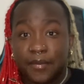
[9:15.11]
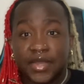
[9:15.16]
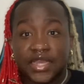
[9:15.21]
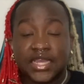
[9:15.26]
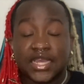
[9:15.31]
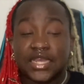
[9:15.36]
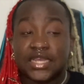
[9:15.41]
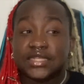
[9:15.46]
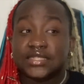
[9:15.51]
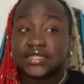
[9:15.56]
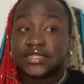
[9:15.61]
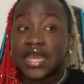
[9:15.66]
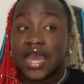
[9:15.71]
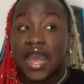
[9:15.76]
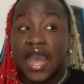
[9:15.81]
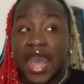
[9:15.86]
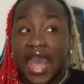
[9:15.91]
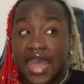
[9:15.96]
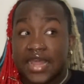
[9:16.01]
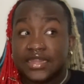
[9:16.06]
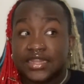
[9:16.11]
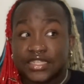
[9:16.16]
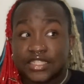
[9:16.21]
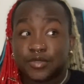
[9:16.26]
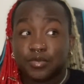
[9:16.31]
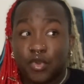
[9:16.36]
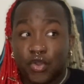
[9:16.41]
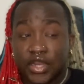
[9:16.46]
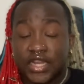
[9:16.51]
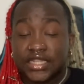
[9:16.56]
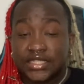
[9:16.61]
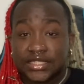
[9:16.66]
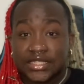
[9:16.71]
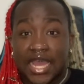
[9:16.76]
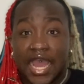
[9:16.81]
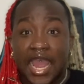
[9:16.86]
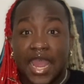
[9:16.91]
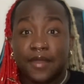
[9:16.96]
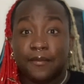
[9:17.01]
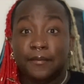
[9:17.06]
because at this point in
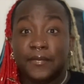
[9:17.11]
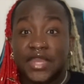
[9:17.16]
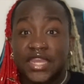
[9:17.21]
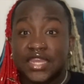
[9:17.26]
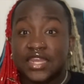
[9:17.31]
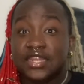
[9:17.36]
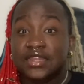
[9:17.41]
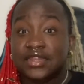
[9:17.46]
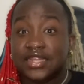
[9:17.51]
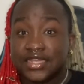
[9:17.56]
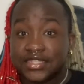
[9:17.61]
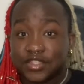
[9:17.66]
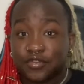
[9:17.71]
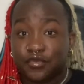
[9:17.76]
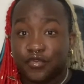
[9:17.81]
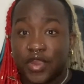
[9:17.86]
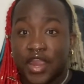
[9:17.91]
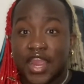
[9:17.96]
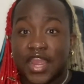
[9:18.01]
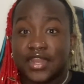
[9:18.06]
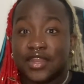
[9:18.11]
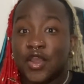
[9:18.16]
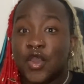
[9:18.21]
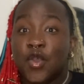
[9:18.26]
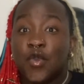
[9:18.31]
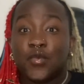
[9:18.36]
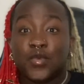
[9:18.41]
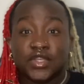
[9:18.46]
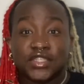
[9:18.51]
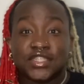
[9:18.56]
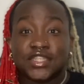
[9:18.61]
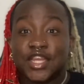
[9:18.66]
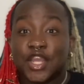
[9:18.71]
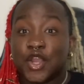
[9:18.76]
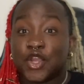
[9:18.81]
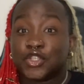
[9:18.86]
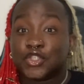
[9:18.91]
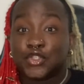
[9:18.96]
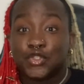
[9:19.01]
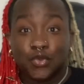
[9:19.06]
time, me and this friend was
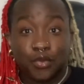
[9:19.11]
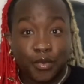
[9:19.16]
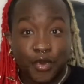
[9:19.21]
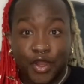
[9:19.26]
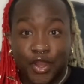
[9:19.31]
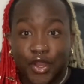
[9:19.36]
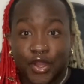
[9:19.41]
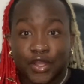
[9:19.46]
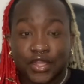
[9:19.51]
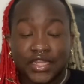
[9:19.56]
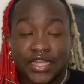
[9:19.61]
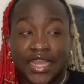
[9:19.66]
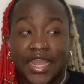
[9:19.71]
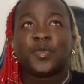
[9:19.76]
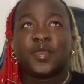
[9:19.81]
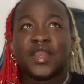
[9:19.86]
there super early.